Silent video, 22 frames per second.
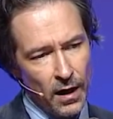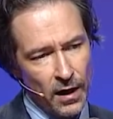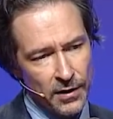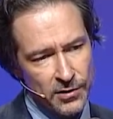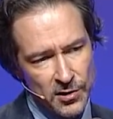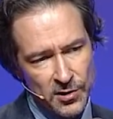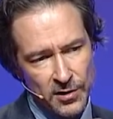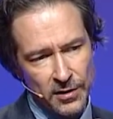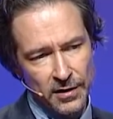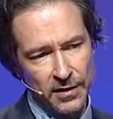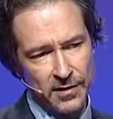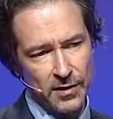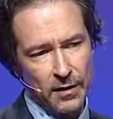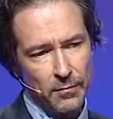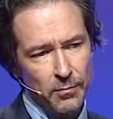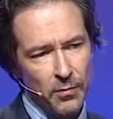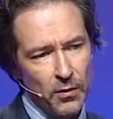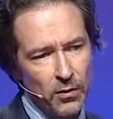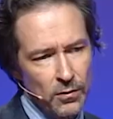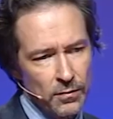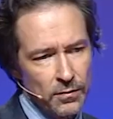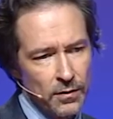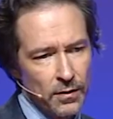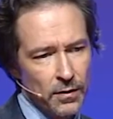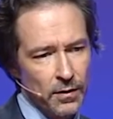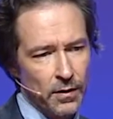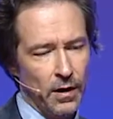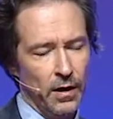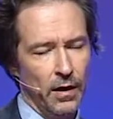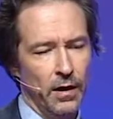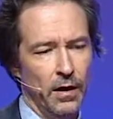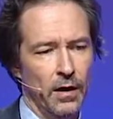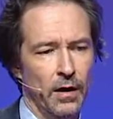just an example
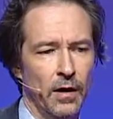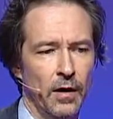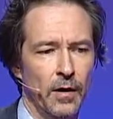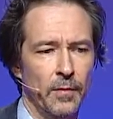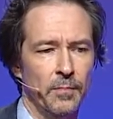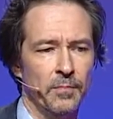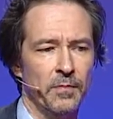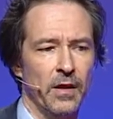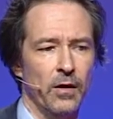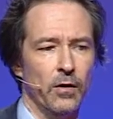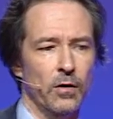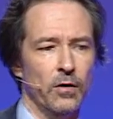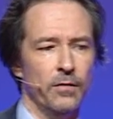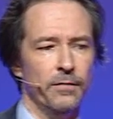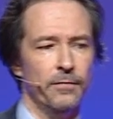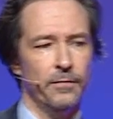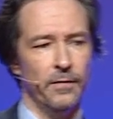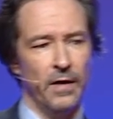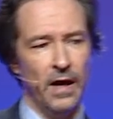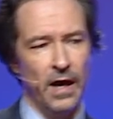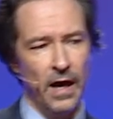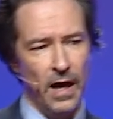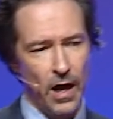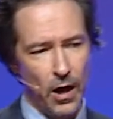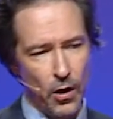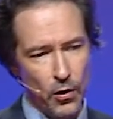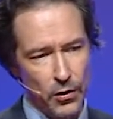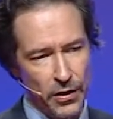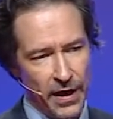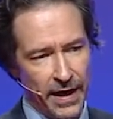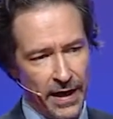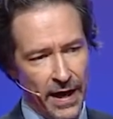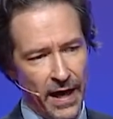of how
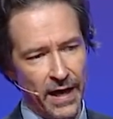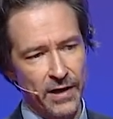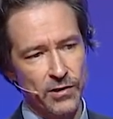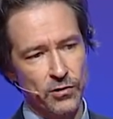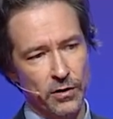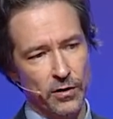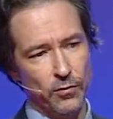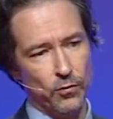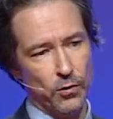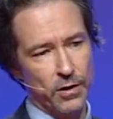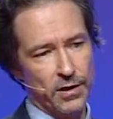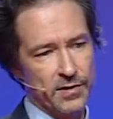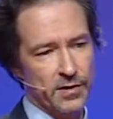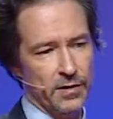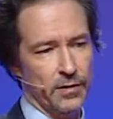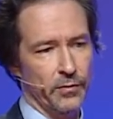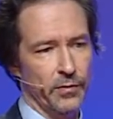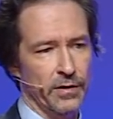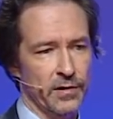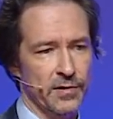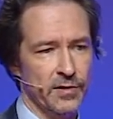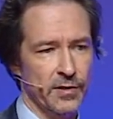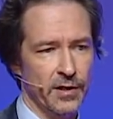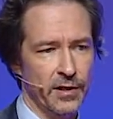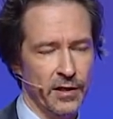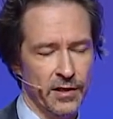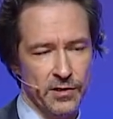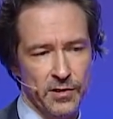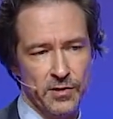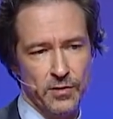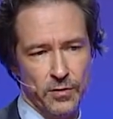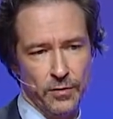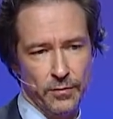that actually works in a real setting,
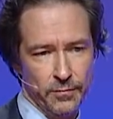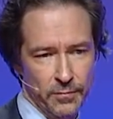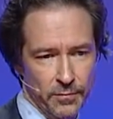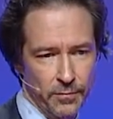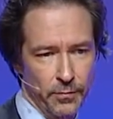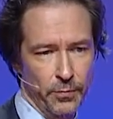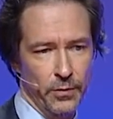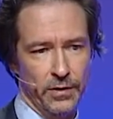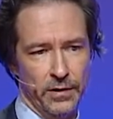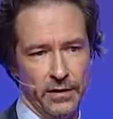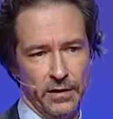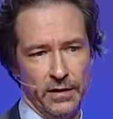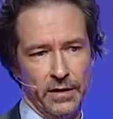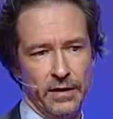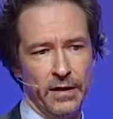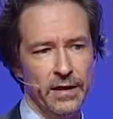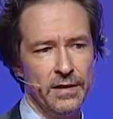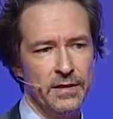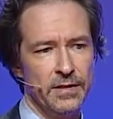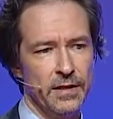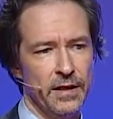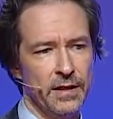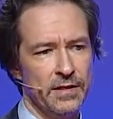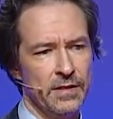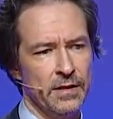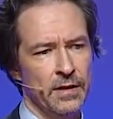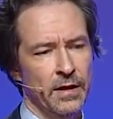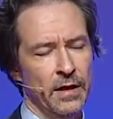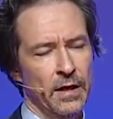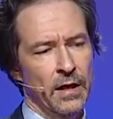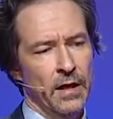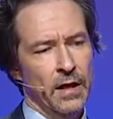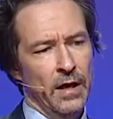just to put it in the context.
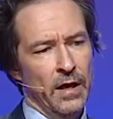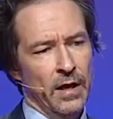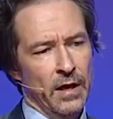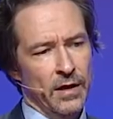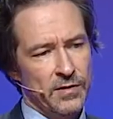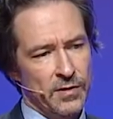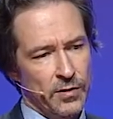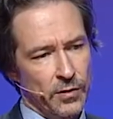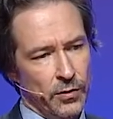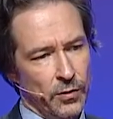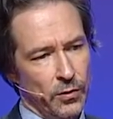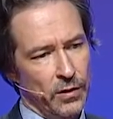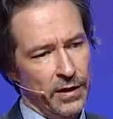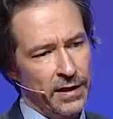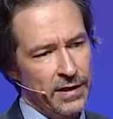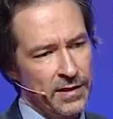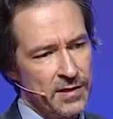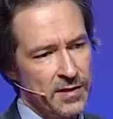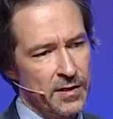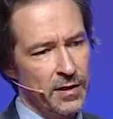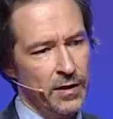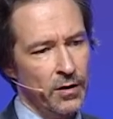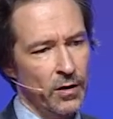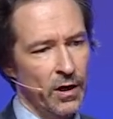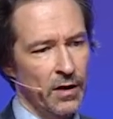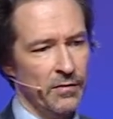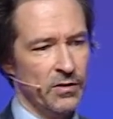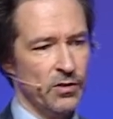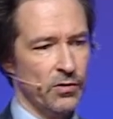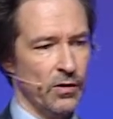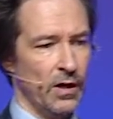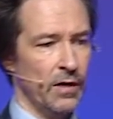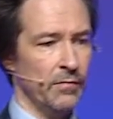So let's say you have a
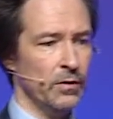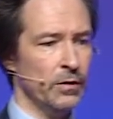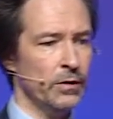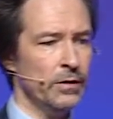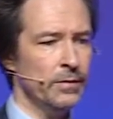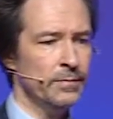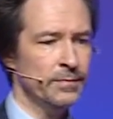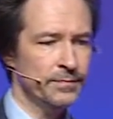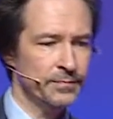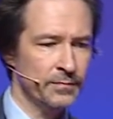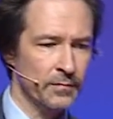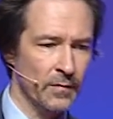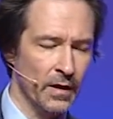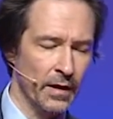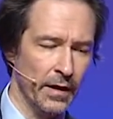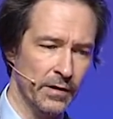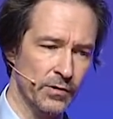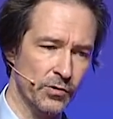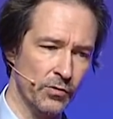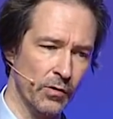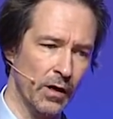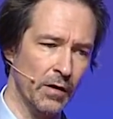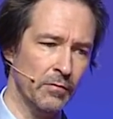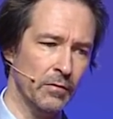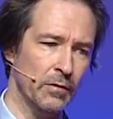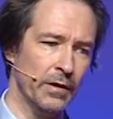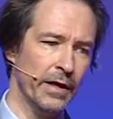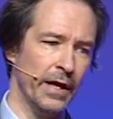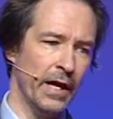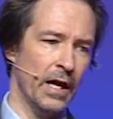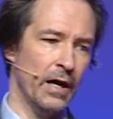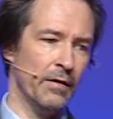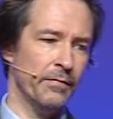traveler, and travel will
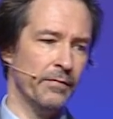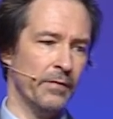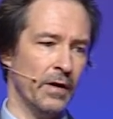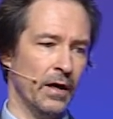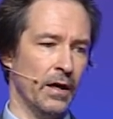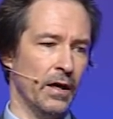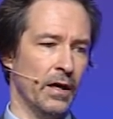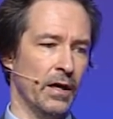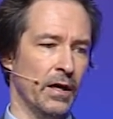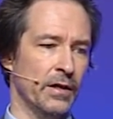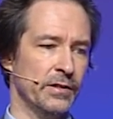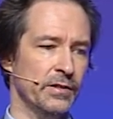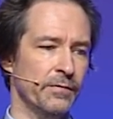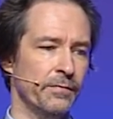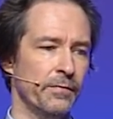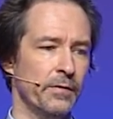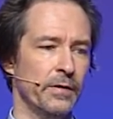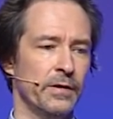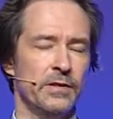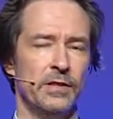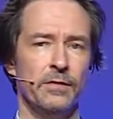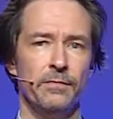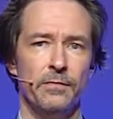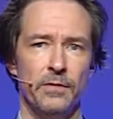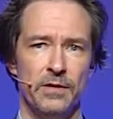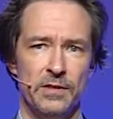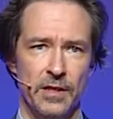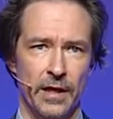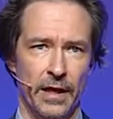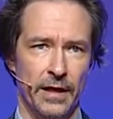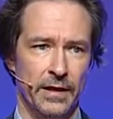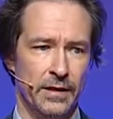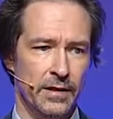have different
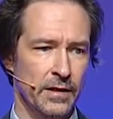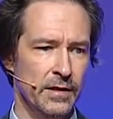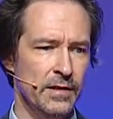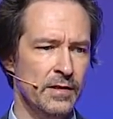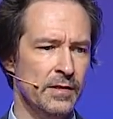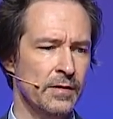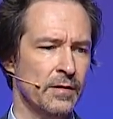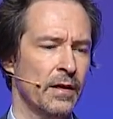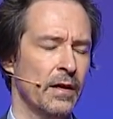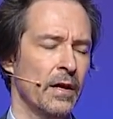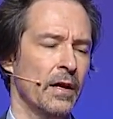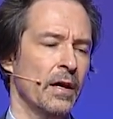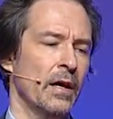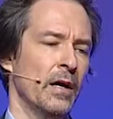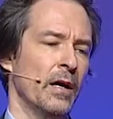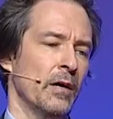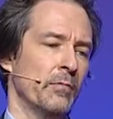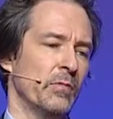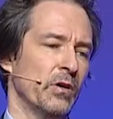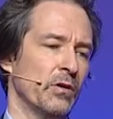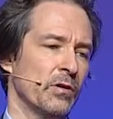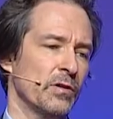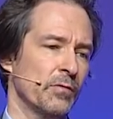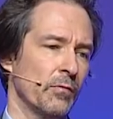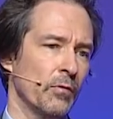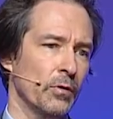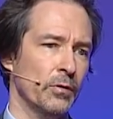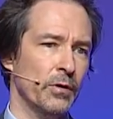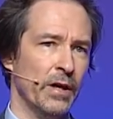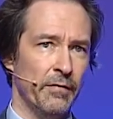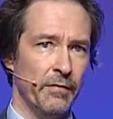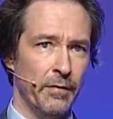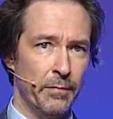DIDs, because we
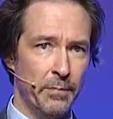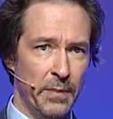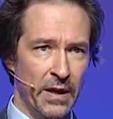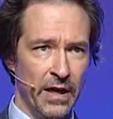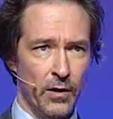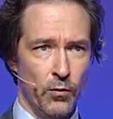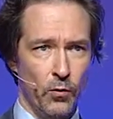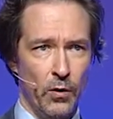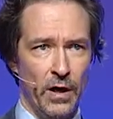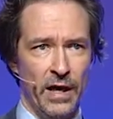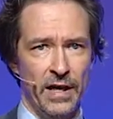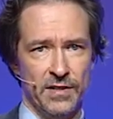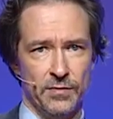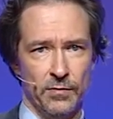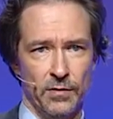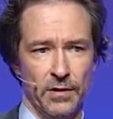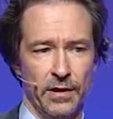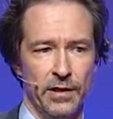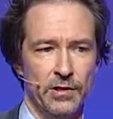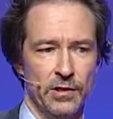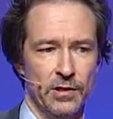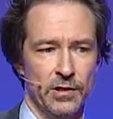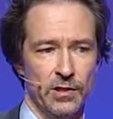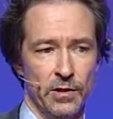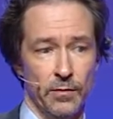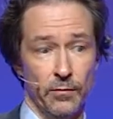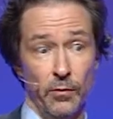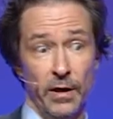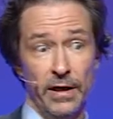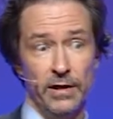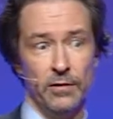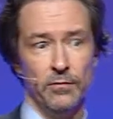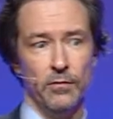want to have a pairwise relationship.
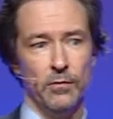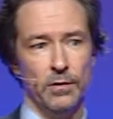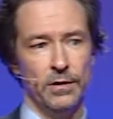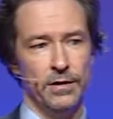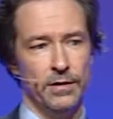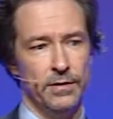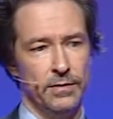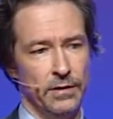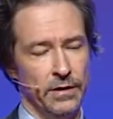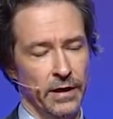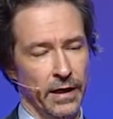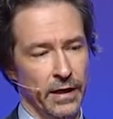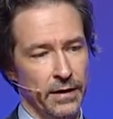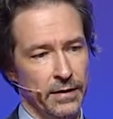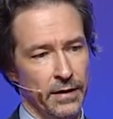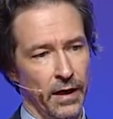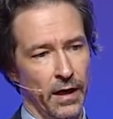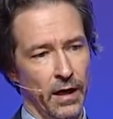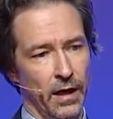Why do we want to do that?